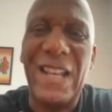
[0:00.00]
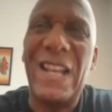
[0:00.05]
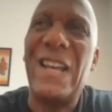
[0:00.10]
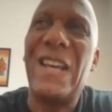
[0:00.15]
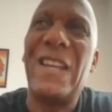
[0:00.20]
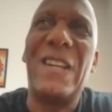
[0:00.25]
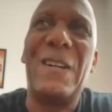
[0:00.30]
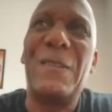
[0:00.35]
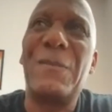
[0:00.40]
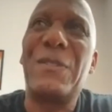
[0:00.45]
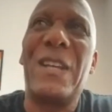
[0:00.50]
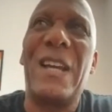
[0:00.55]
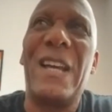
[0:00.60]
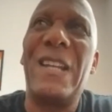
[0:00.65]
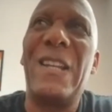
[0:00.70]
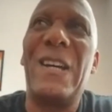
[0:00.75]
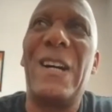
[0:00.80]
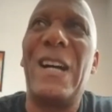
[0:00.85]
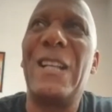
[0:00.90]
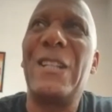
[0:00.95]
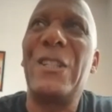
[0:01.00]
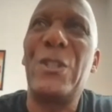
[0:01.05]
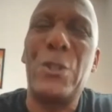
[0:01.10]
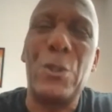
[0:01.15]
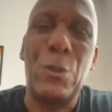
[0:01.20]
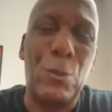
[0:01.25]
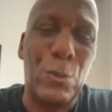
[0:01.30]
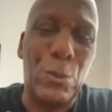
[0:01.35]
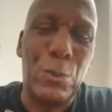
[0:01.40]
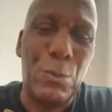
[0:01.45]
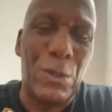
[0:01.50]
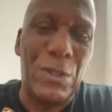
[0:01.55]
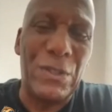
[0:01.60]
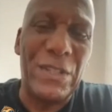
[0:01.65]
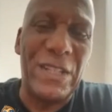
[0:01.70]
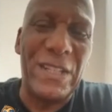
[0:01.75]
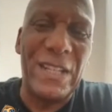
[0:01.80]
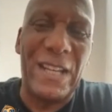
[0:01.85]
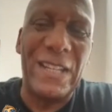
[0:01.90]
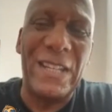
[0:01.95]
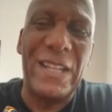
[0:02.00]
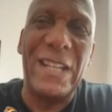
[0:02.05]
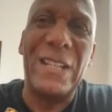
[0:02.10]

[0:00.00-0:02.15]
And I'm saying, like, Schultz, what's he done?